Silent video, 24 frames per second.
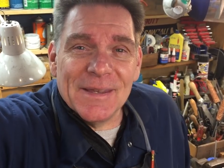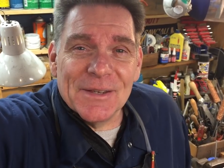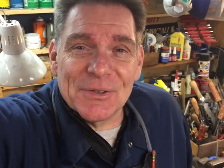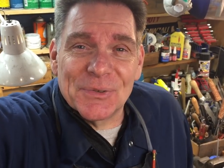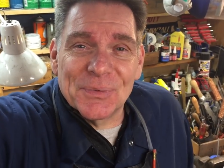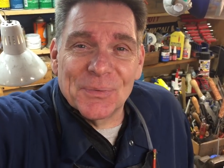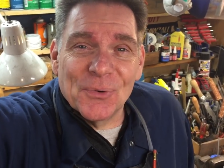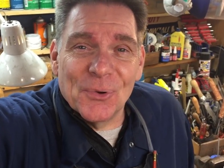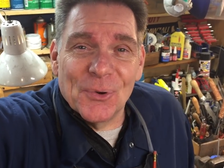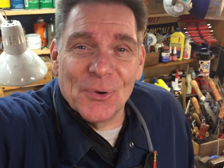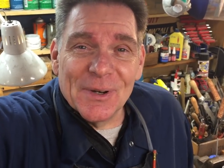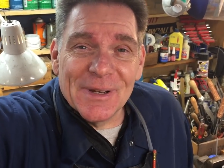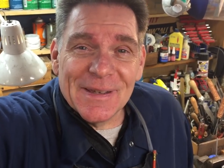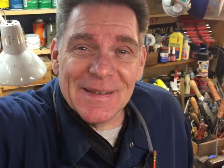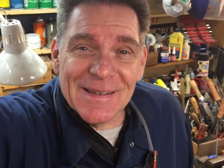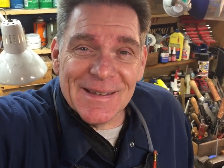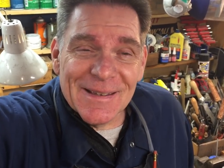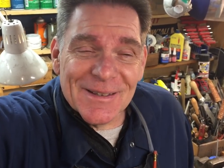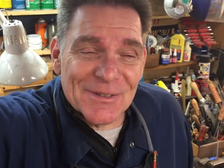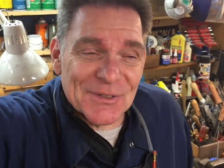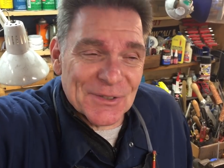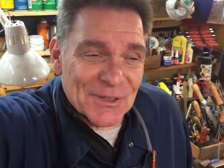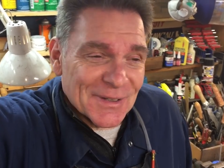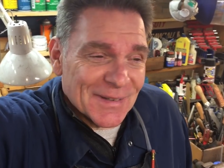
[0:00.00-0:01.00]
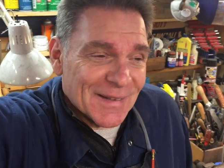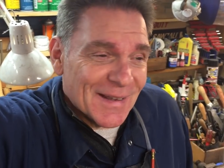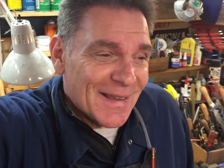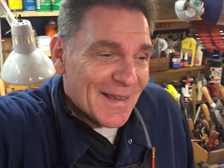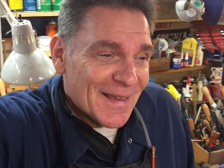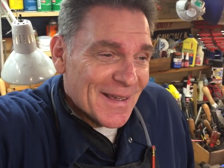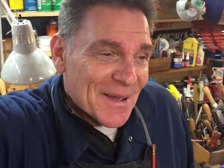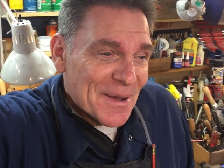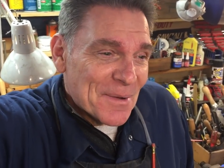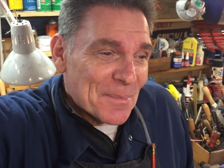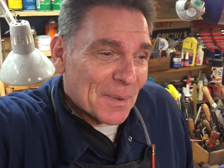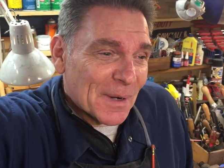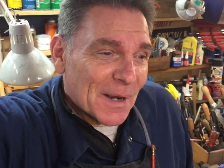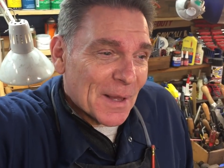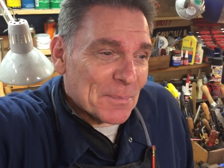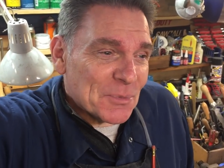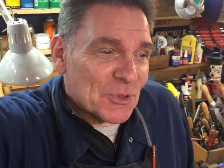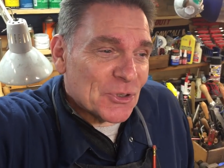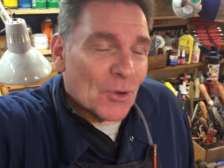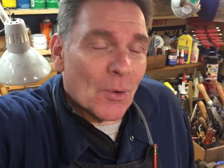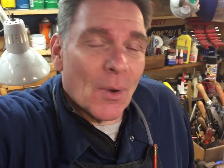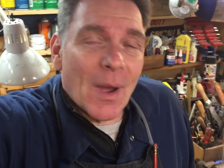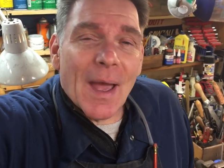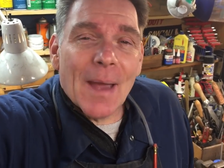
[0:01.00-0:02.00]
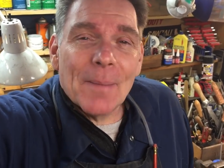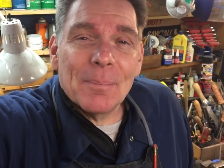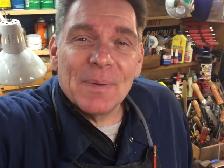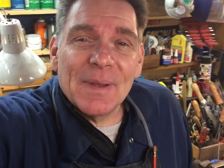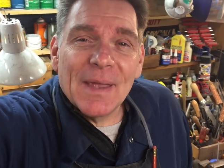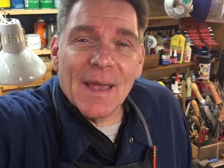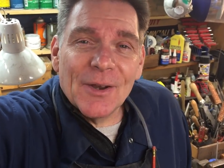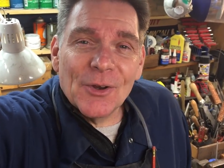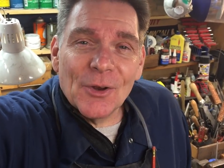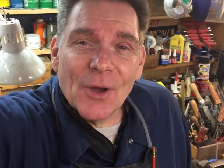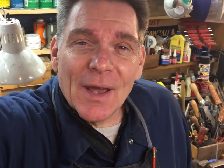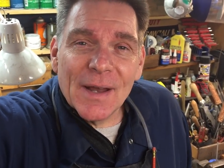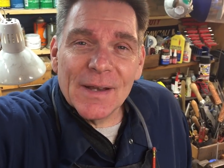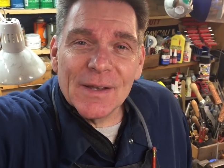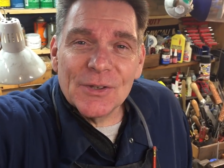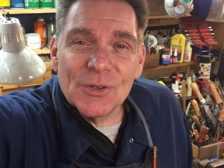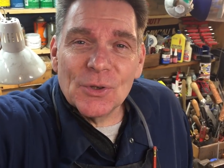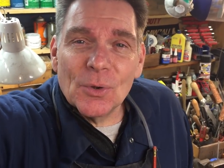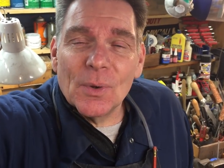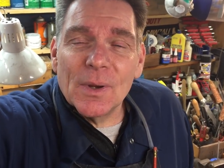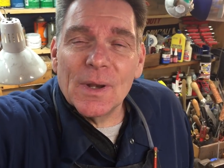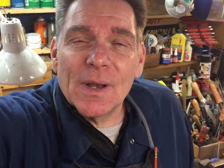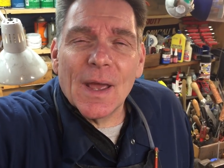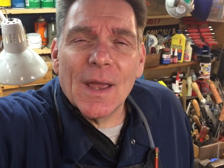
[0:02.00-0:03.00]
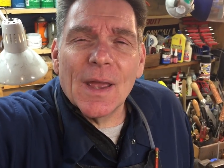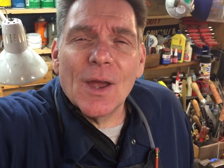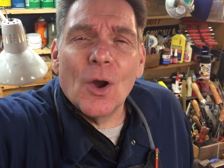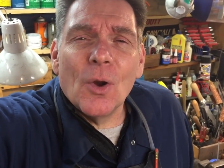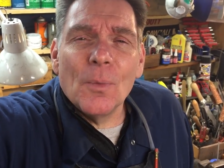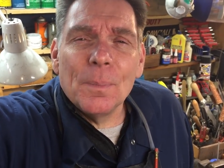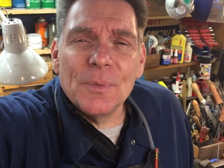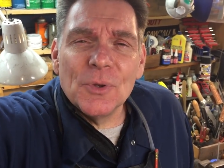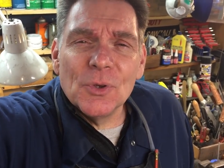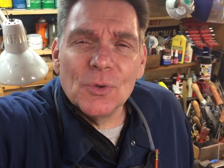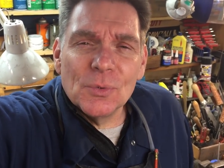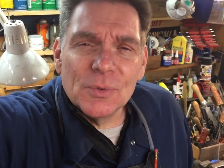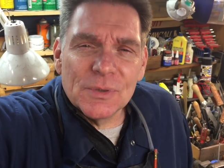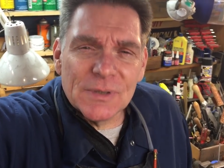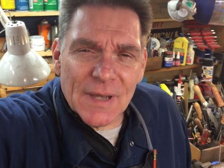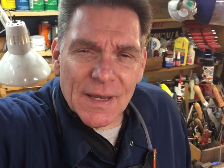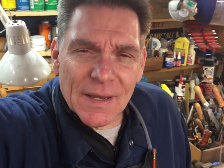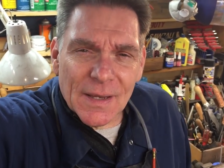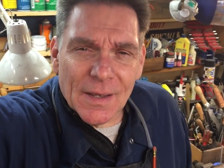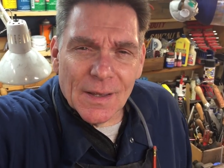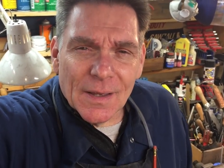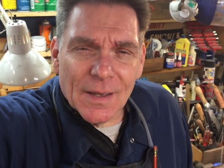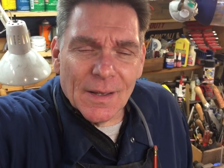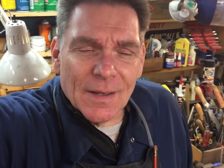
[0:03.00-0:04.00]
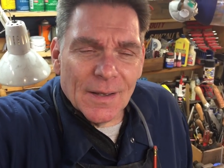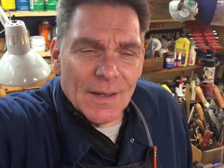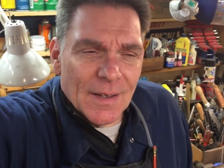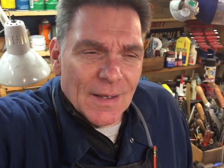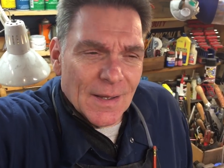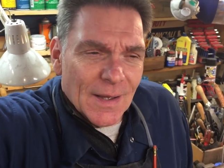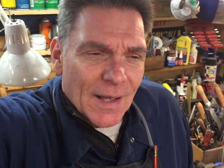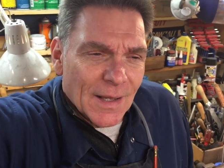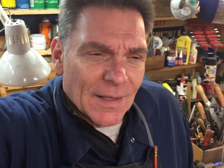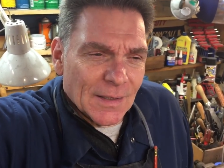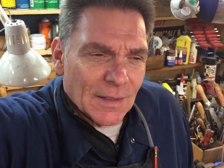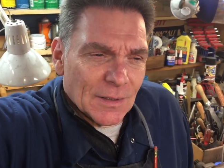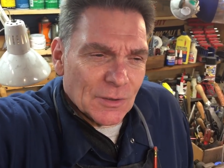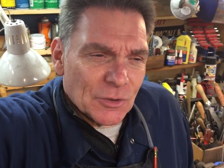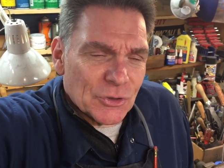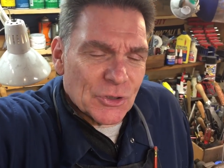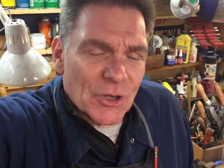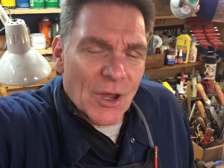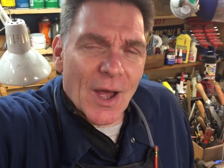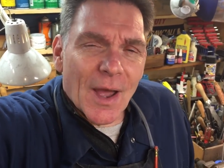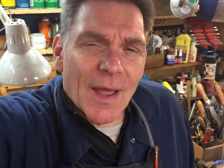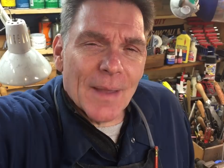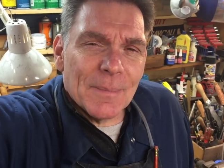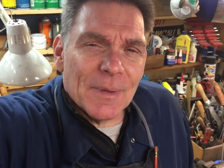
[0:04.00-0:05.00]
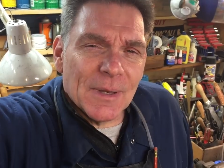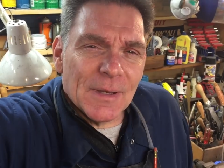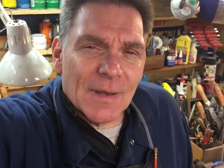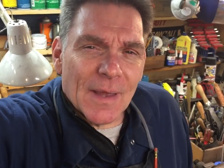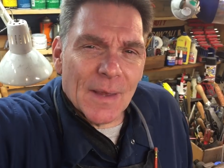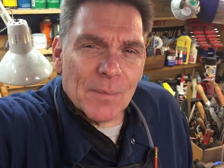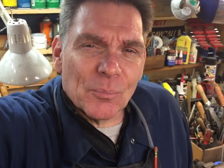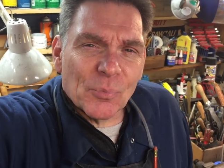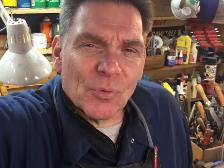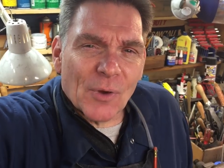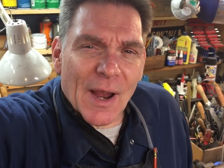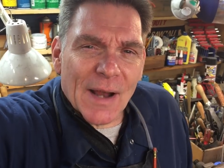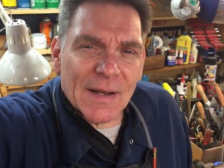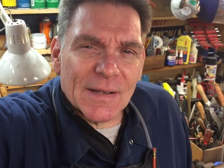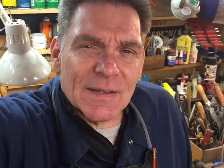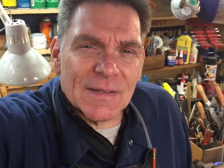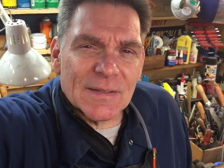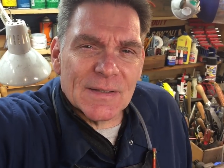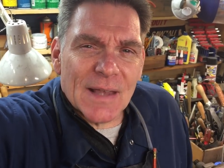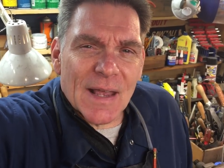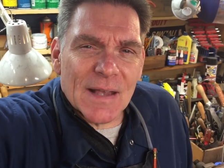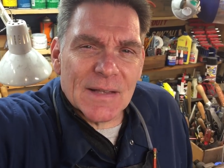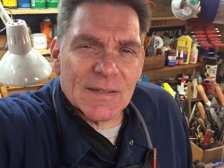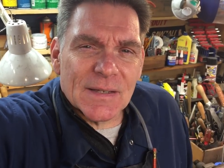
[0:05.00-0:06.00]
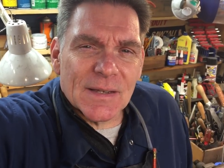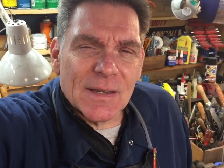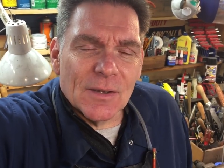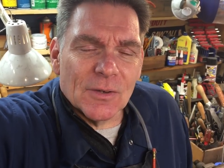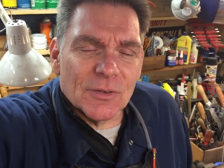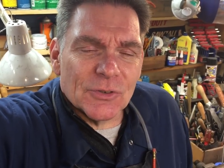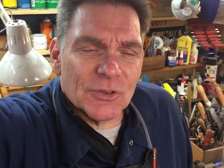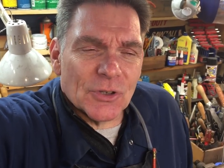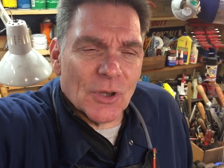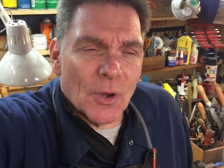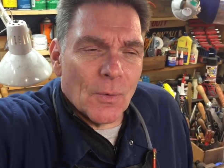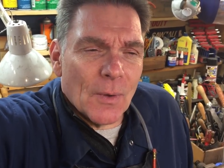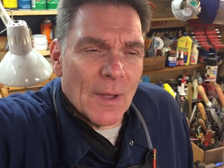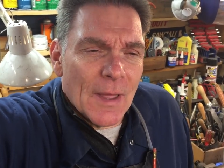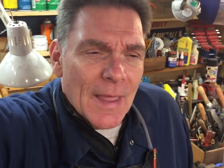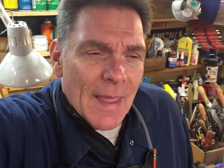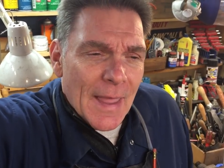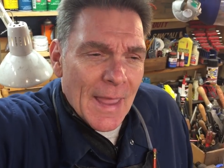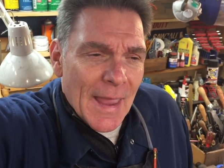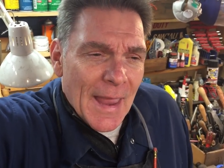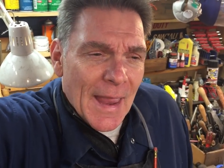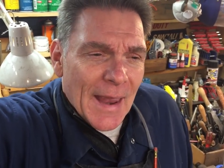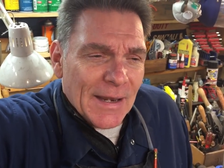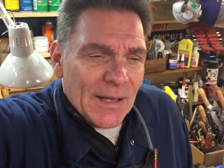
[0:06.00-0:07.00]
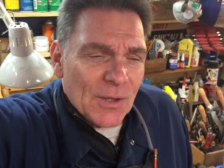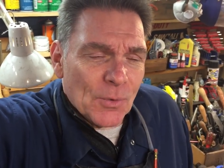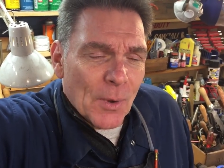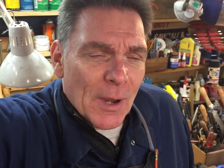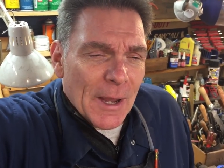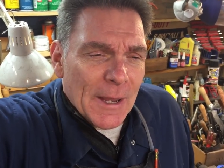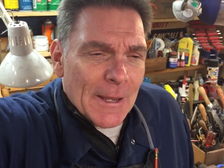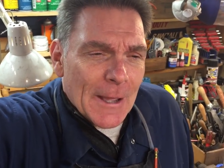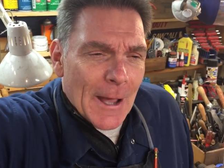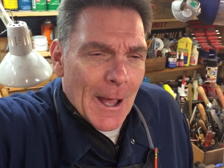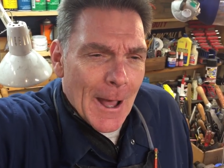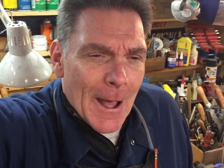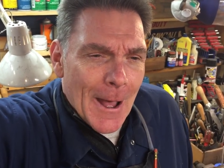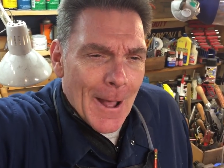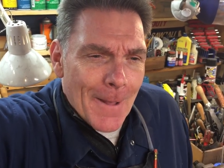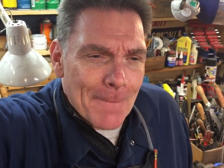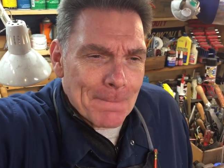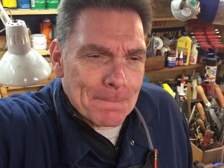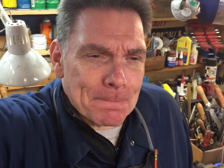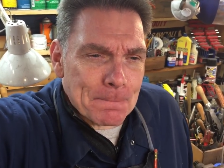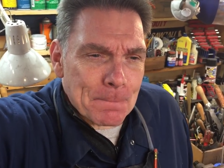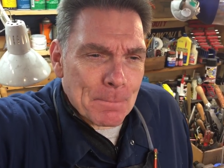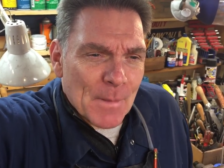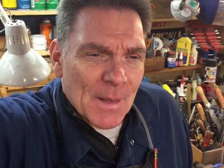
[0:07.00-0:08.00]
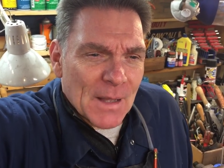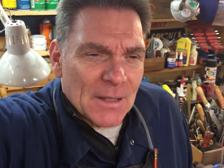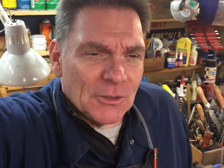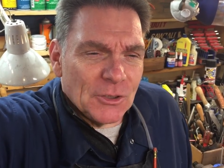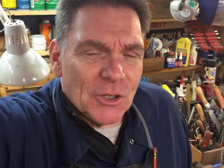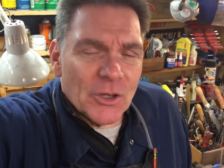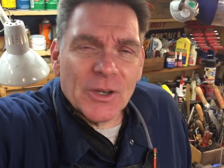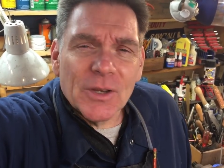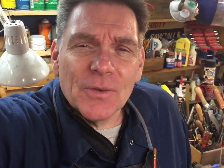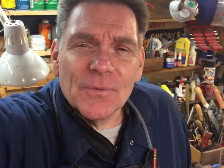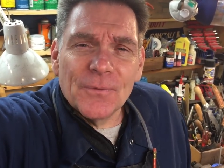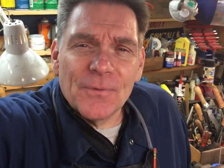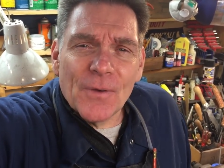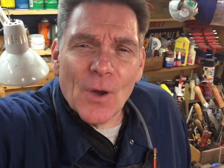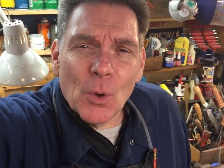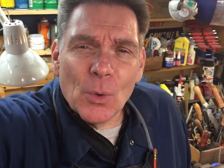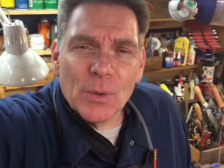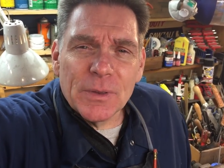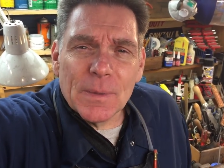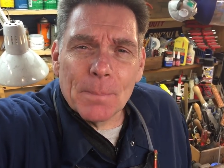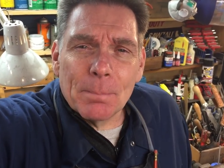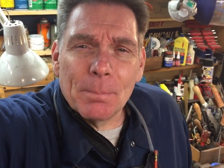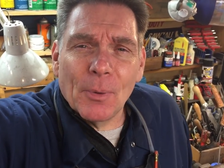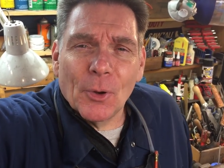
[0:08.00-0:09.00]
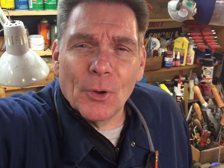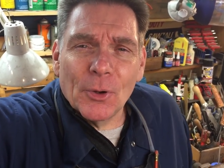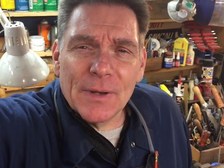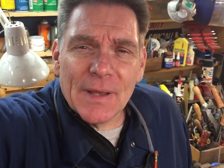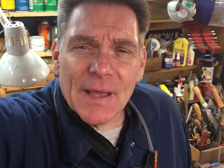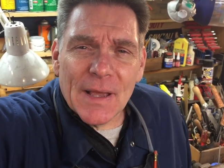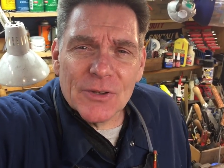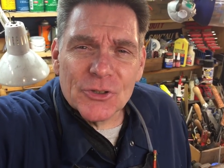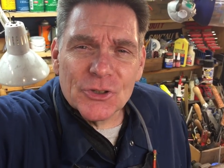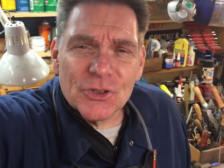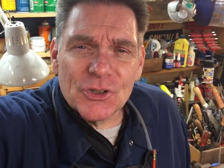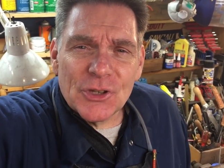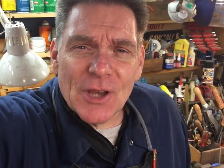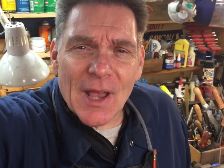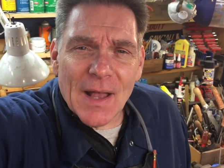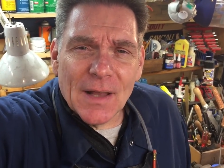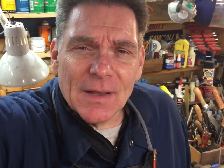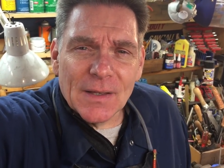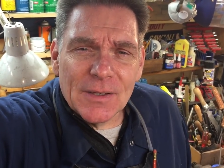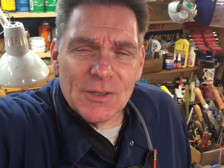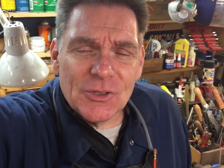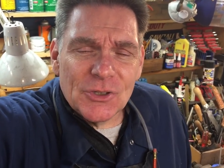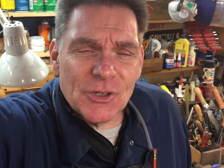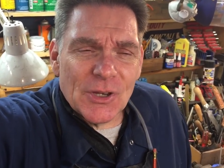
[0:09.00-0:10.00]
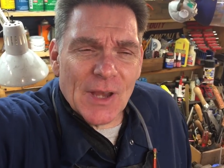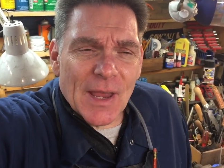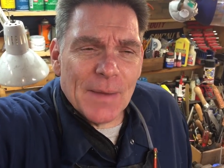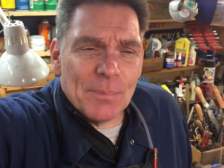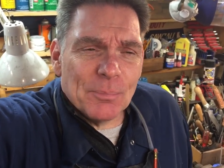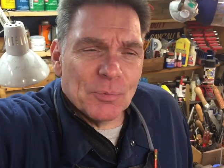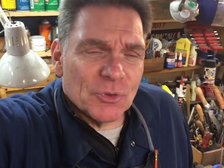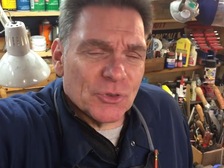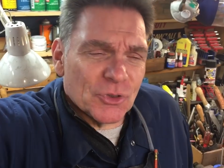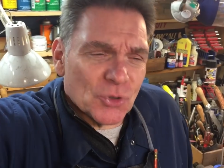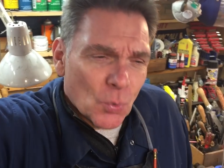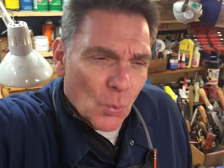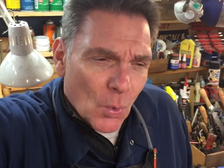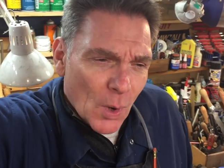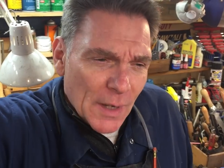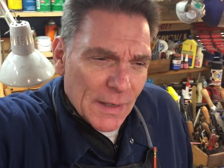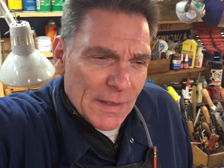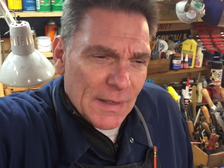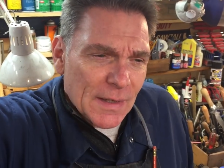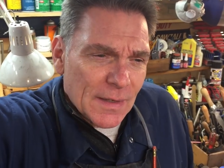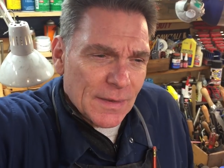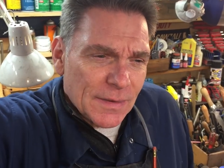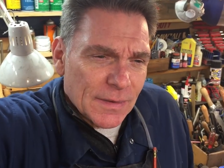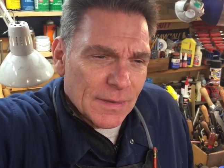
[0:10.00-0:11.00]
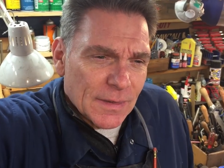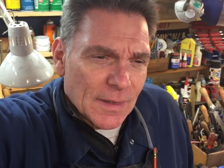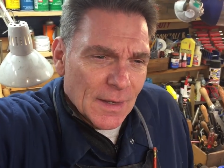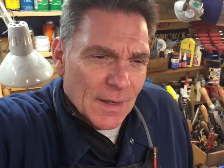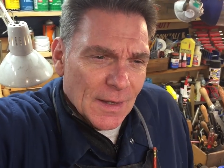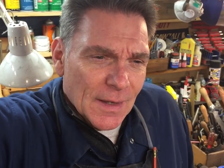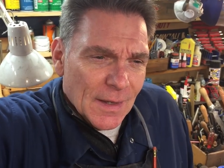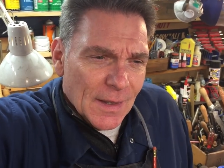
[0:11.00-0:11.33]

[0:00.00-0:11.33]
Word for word: years, 40 years. and But I'm so happy I know how to do it, and I hope you take a, a little time and, and practice that skill. So anyway, uh, looking forward to Birdhouse Challenge, April 20th.